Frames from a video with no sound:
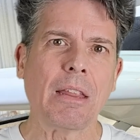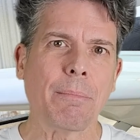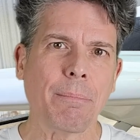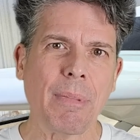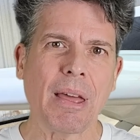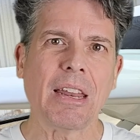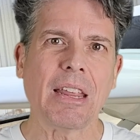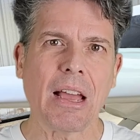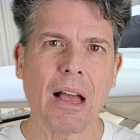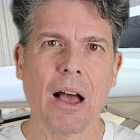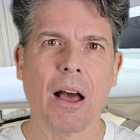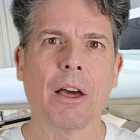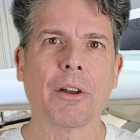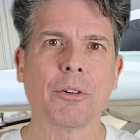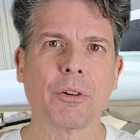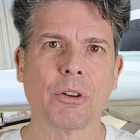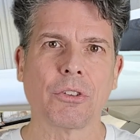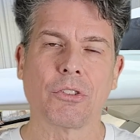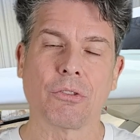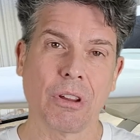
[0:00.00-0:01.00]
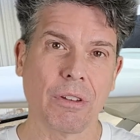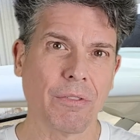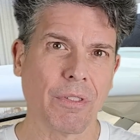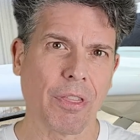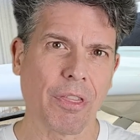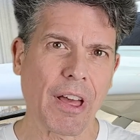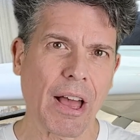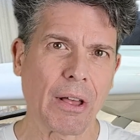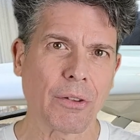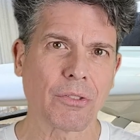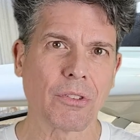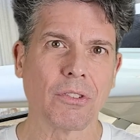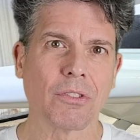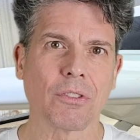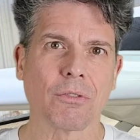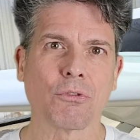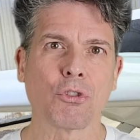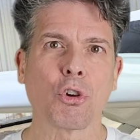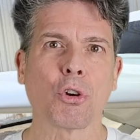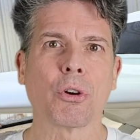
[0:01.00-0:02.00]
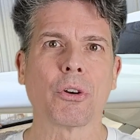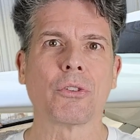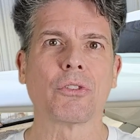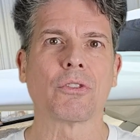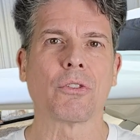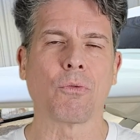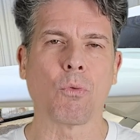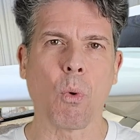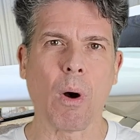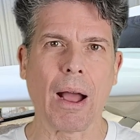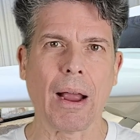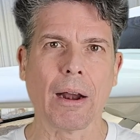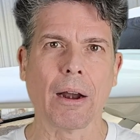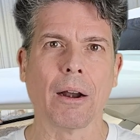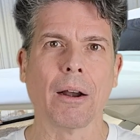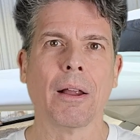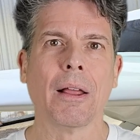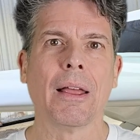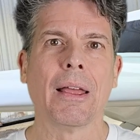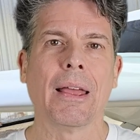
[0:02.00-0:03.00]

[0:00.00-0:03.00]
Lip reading: many hundreds or even thousands of turns of wire.